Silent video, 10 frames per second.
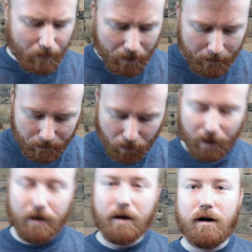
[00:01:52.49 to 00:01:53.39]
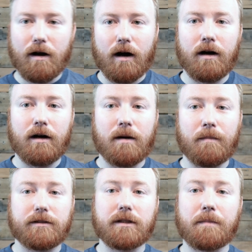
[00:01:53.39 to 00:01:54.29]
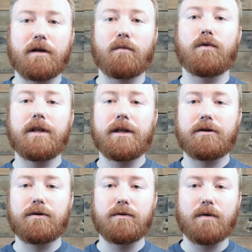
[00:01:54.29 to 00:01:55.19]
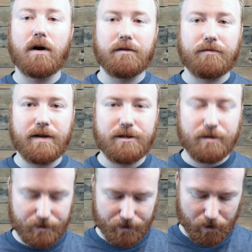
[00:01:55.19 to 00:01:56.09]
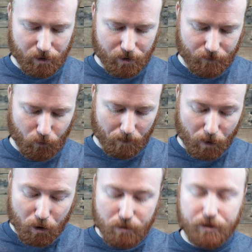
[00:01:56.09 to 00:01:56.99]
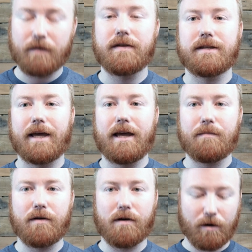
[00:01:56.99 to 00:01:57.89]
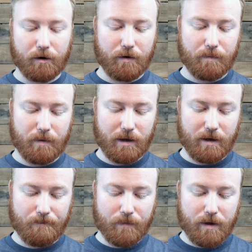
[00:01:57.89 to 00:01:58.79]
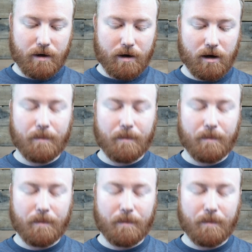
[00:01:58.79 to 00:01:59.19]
But some of the really cool other features of or modes of this camera are going to be it